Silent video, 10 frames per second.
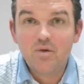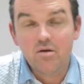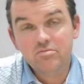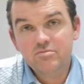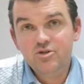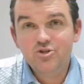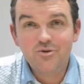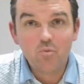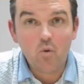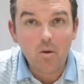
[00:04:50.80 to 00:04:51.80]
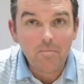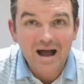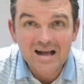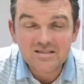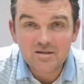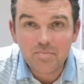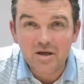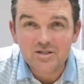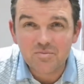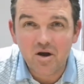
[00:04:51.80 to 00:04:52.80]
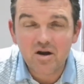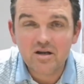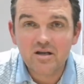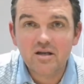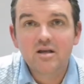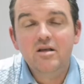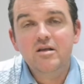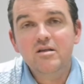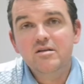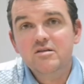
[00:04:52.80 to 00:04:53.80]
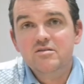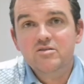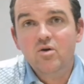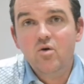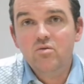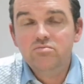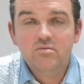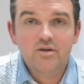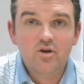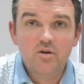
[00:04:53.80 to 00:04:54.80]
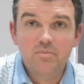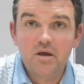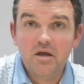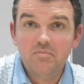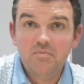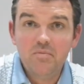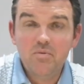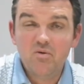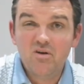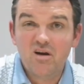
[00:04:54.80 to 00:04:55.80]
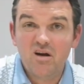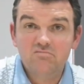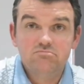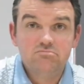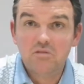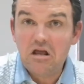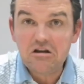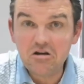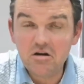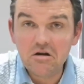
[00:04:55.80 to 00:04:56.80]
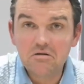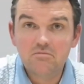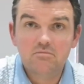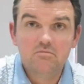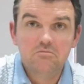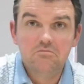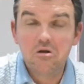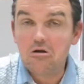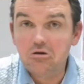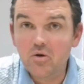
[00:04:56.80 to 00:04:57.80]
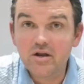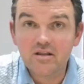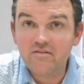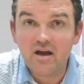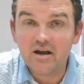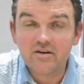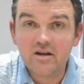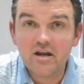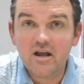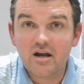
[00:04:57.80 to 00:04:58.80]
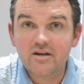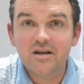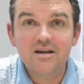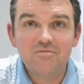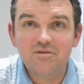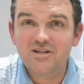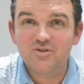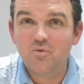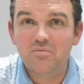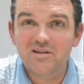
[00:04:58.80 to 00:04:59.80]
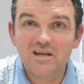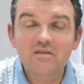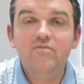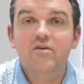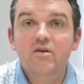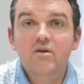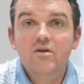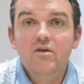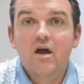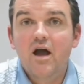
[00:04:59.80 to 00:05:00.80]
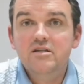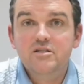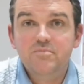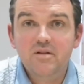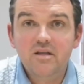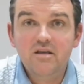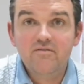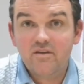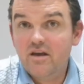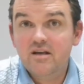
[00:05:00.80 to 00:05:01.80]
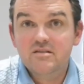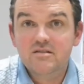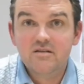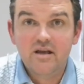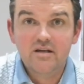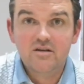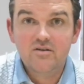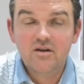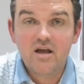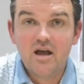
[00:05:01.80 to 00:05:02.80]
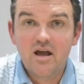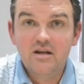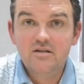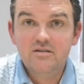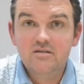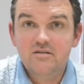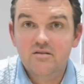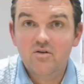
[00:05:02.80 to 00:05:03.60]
well, you shouldn't walk past a pitch mark. So it could be people that are ignorant, not knowing they've hit a green, which I don't believe. I just believe that it is ignorant and